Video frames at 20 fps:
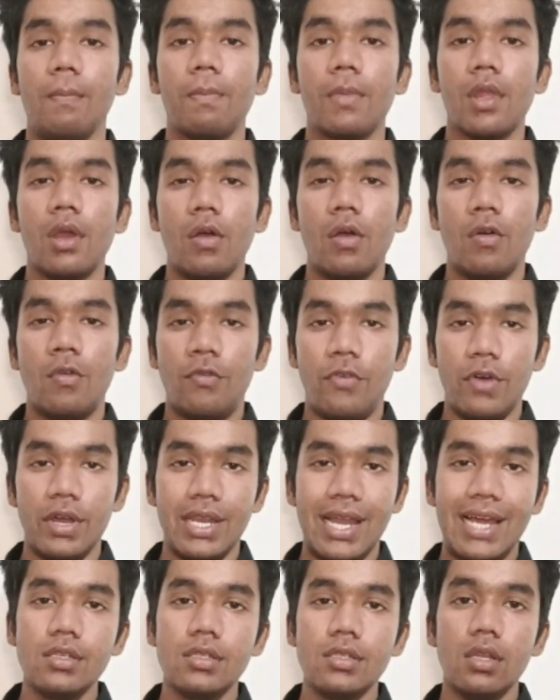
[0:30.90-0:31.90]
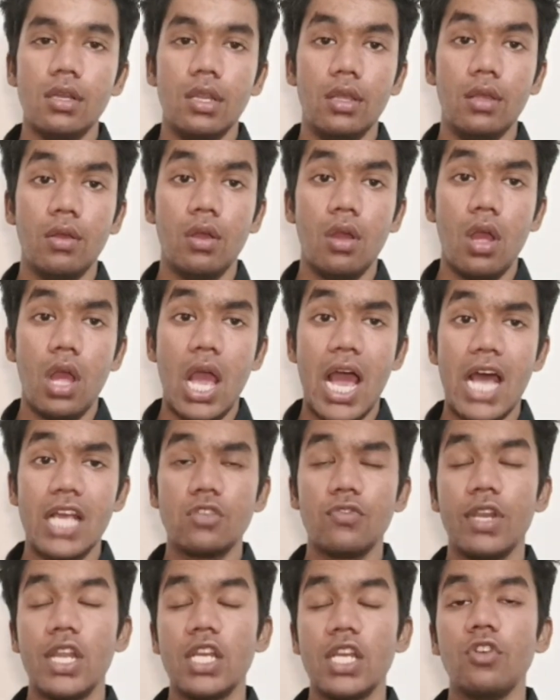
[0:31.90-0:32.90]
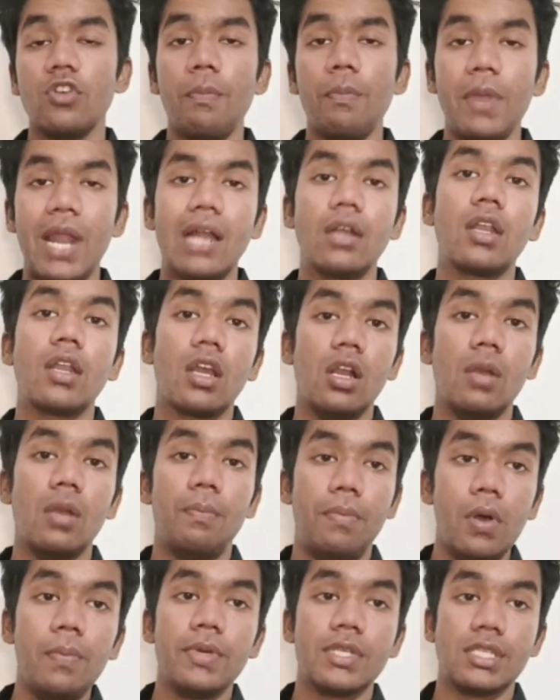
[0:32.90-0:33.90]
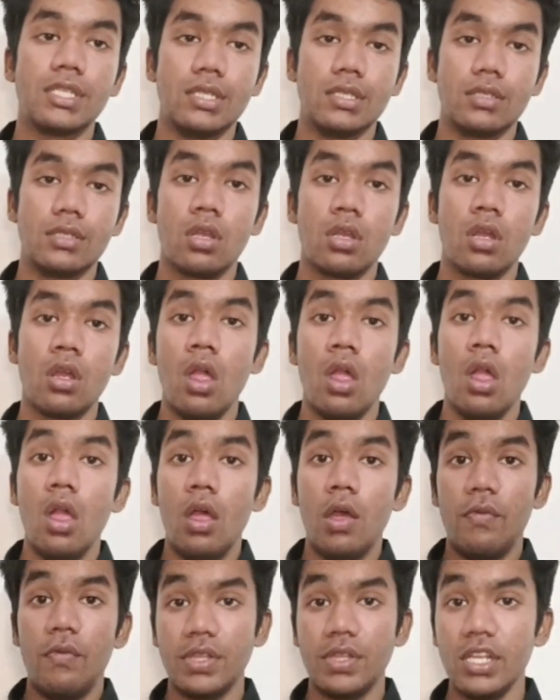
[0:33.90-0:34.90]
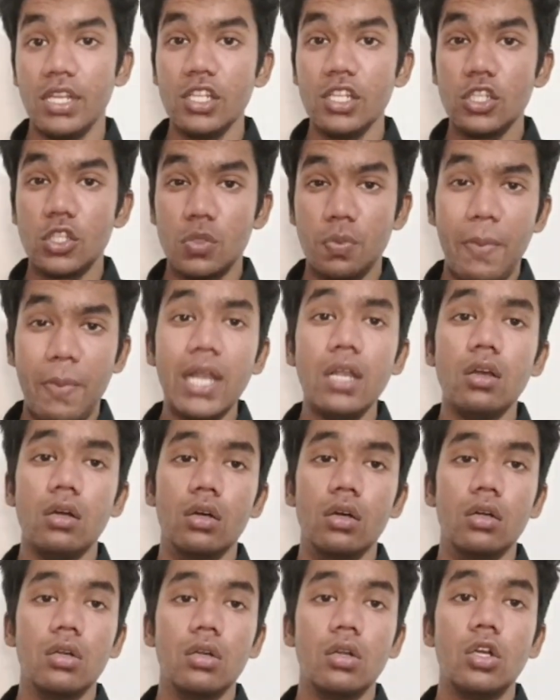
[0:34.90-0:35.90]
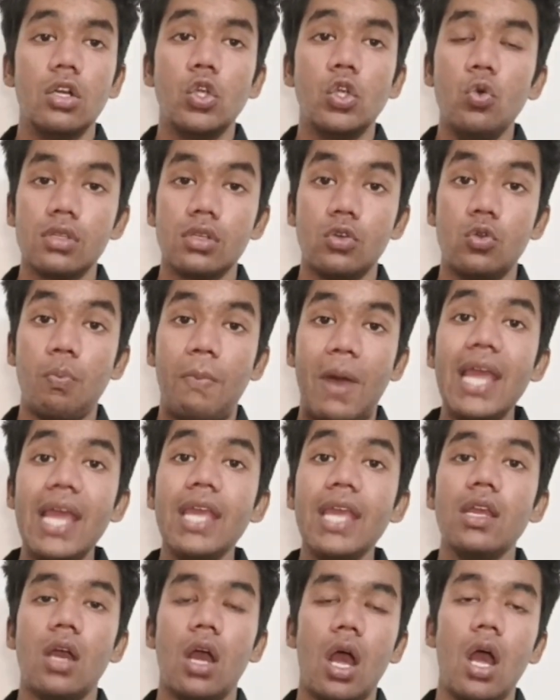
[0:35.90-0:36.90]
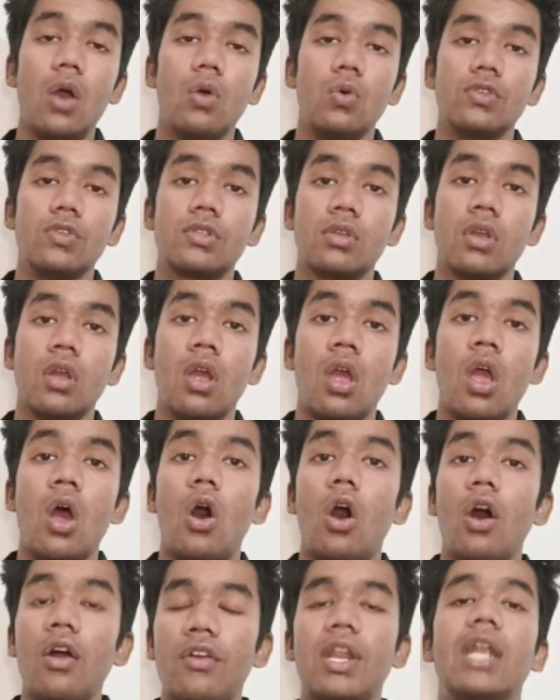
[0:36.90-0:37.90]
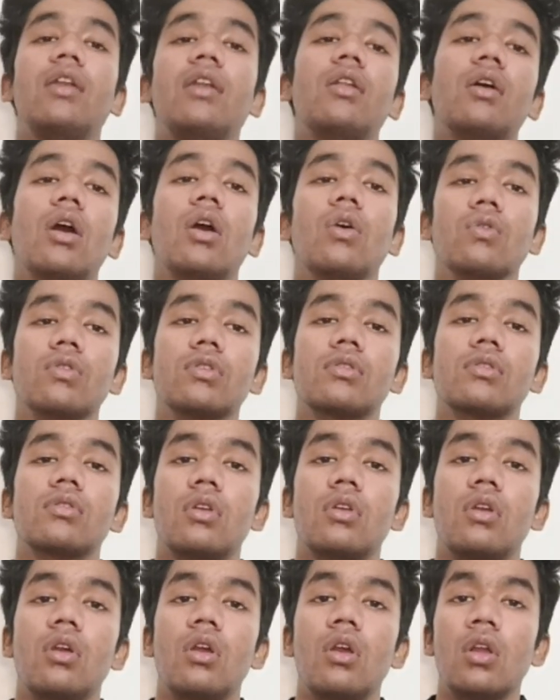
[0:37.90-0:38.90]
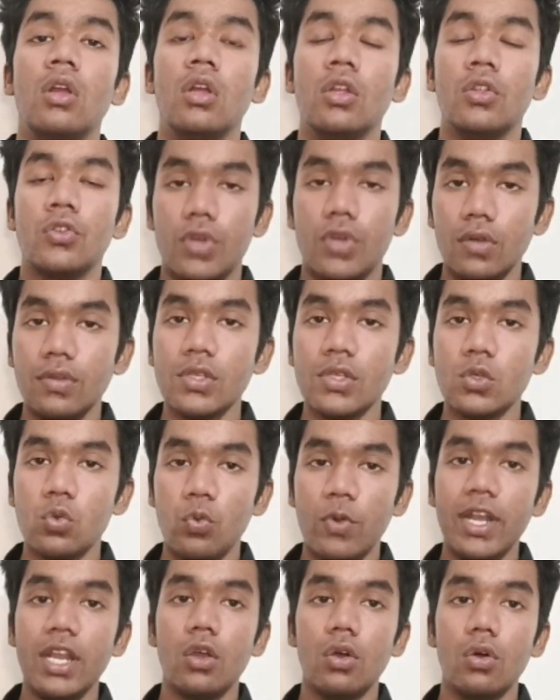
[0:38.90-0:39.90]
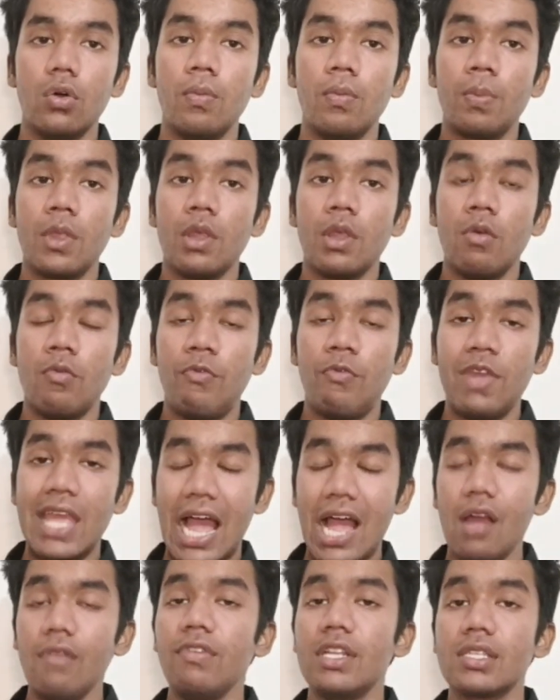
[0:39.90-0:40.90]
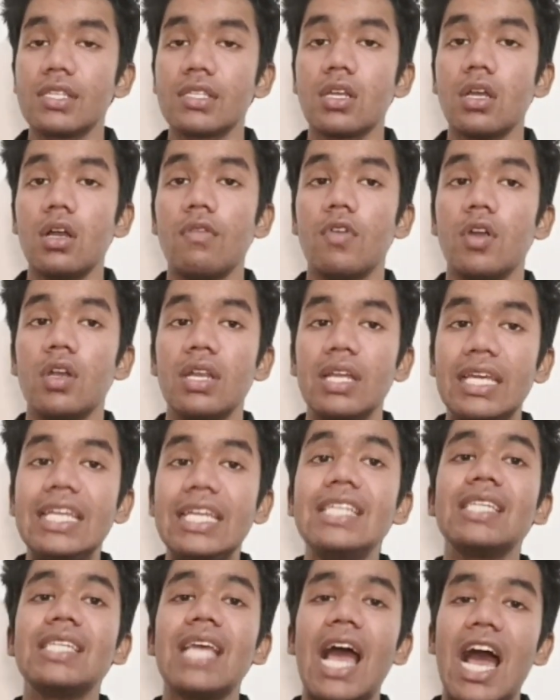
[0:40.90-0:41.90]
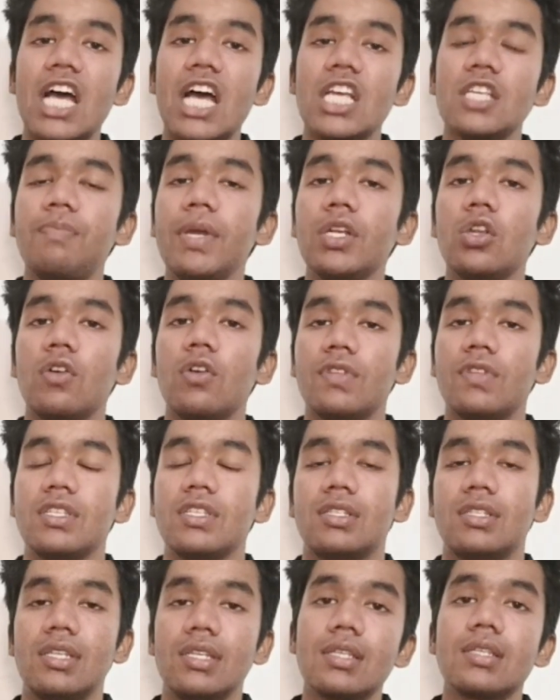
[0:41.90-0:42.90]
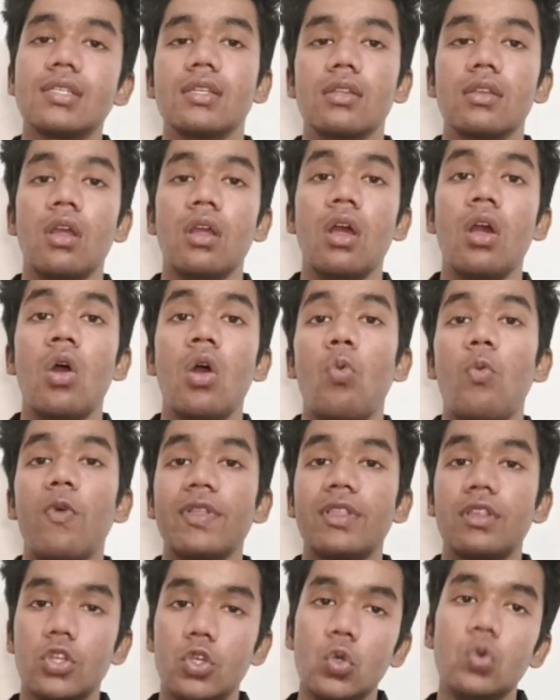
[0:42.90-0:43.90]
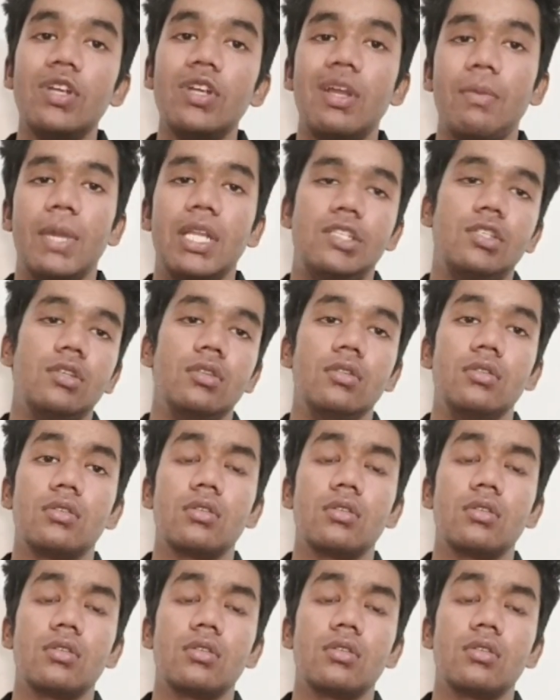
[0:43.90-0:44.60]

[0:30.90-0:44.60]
financially as well as for practical purposes whether it's better to buy a house or rent a house. Throughout this video, we have discovered each aspect of this decision with two dimensions.